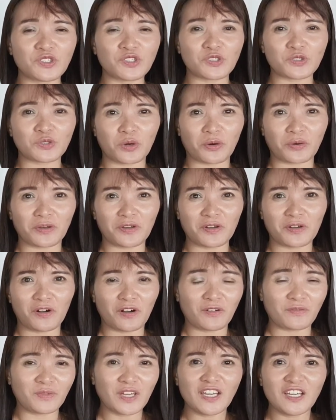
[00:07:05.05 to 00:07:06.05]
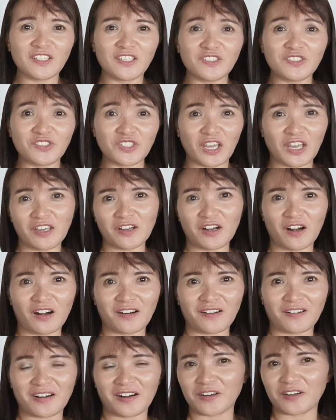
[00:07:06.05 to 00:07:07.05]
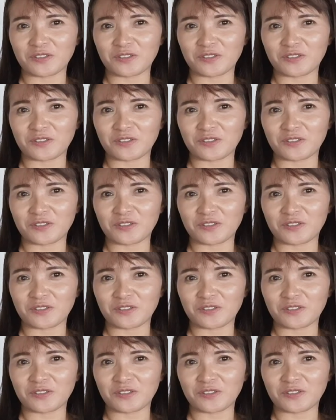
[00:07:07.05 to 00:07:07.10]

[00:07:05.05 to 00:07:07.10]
story of J.R.R.